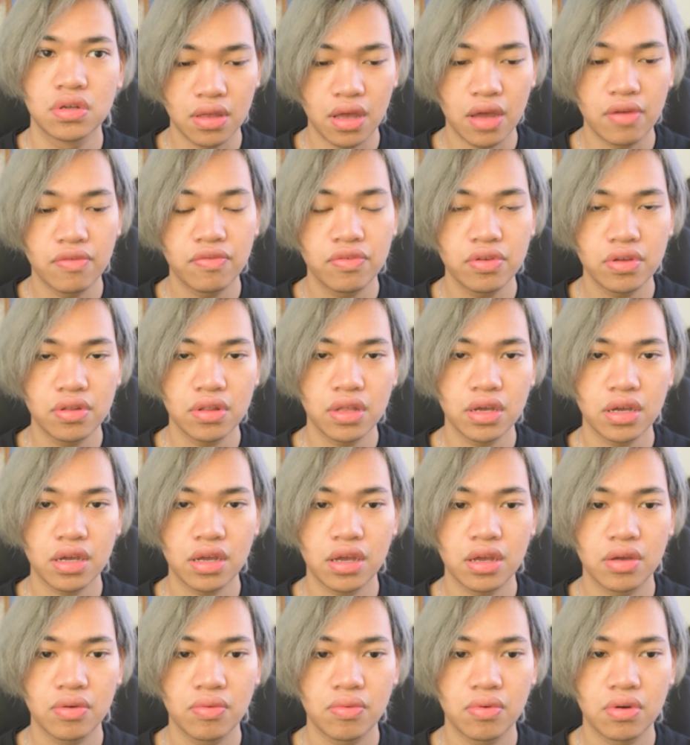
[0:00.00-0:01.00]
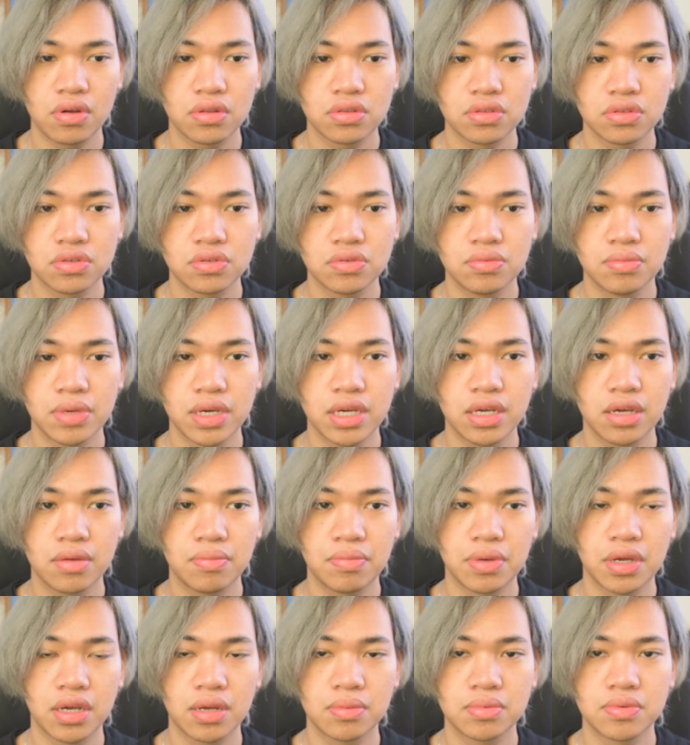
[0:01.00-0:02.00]
I feel like I want to make a
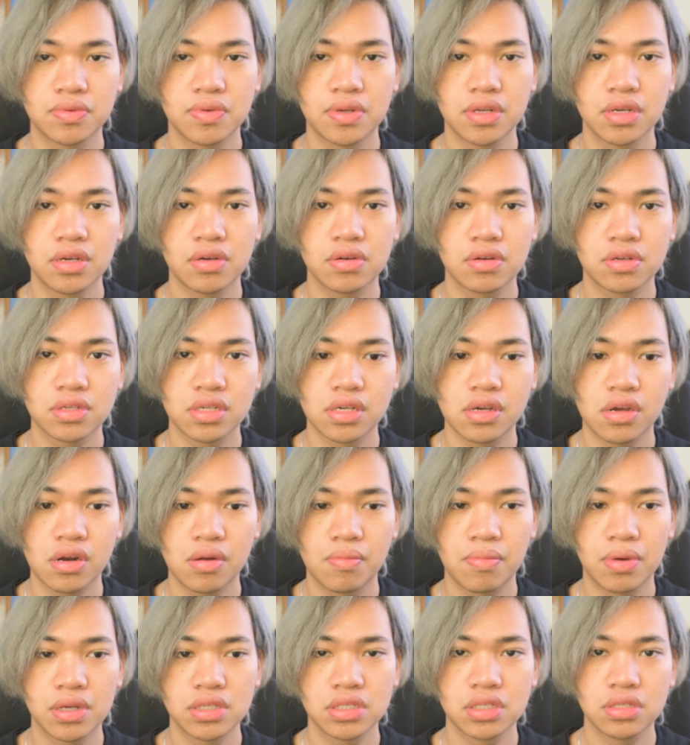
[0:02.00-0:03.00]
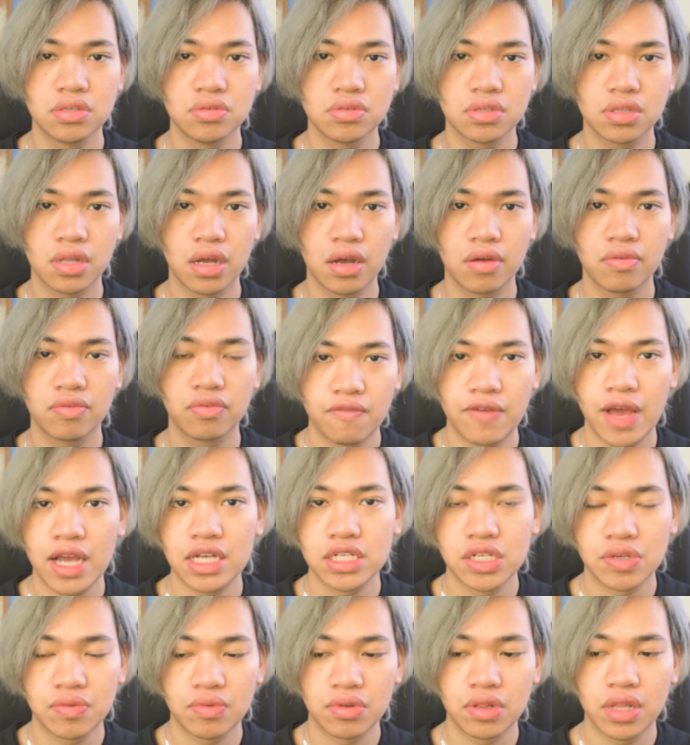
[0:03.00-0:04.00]
pickups video because I got a bunch of new stuff,
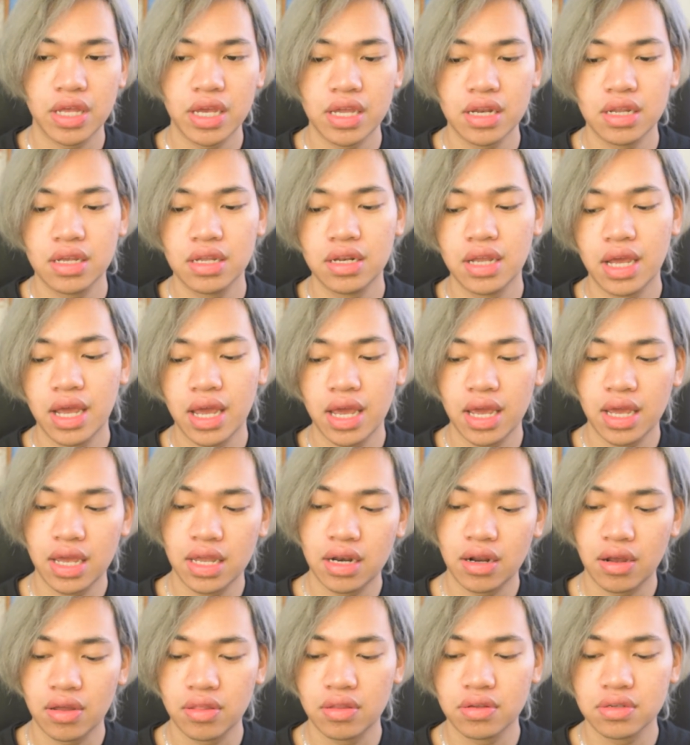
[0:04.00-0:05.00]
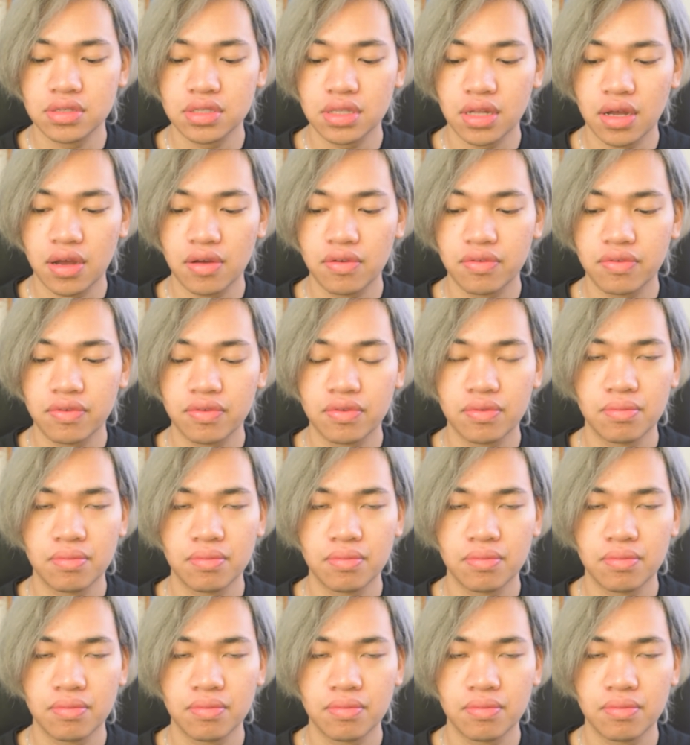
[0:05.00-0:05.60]
fashion related and other stuff,